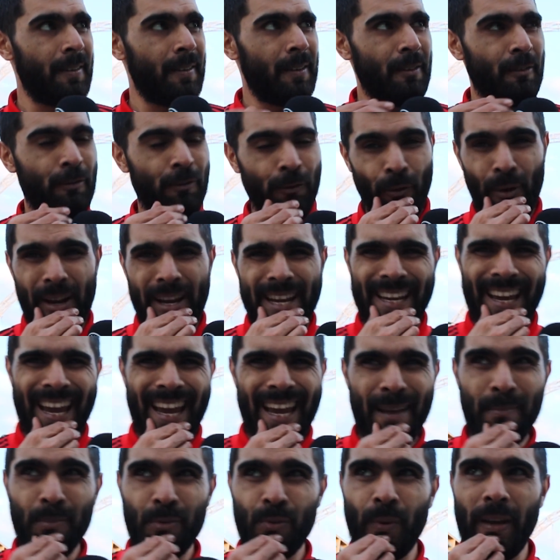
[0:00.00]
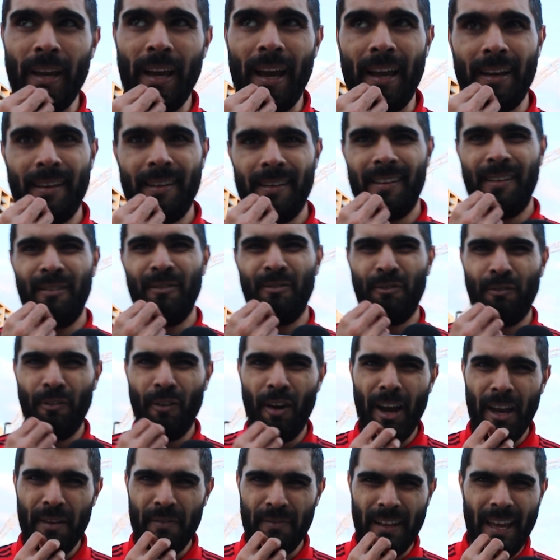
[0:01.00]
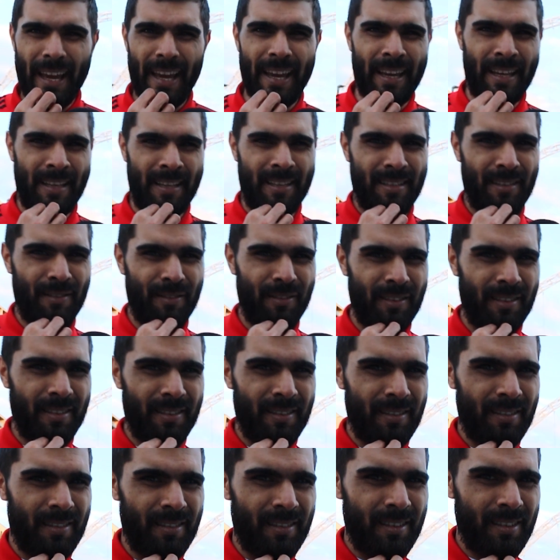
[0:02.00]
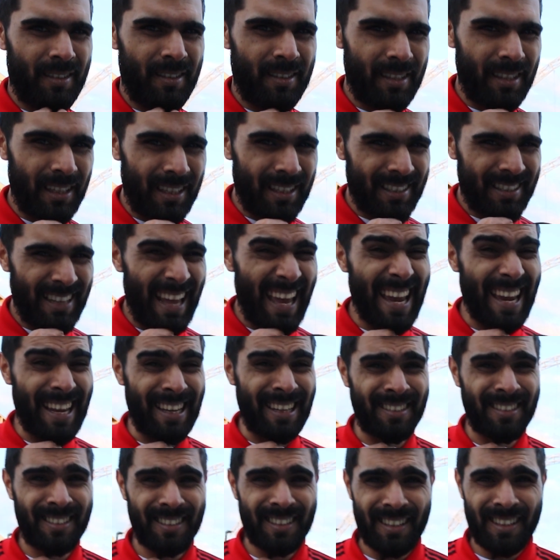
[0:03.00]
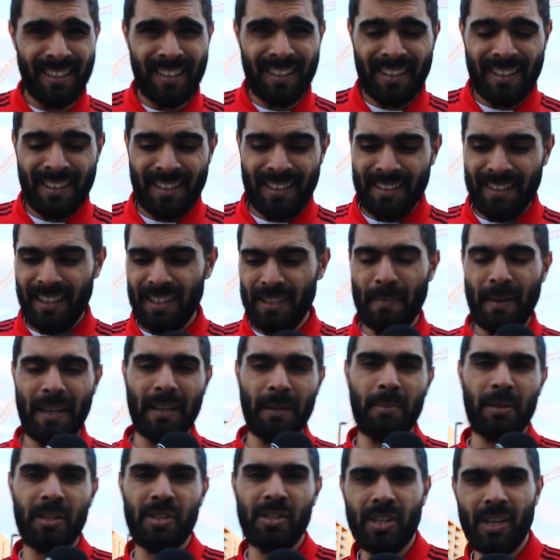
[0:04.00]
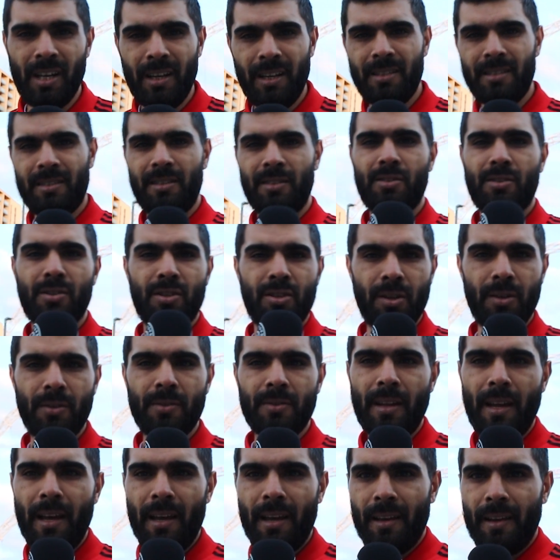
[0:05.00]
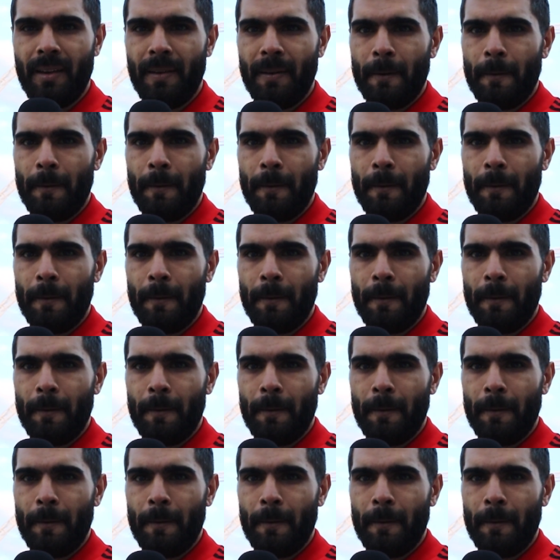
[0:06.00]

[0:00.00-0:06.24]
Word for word: Three games we had in five days, six days. These men have been chilling since Tuesday.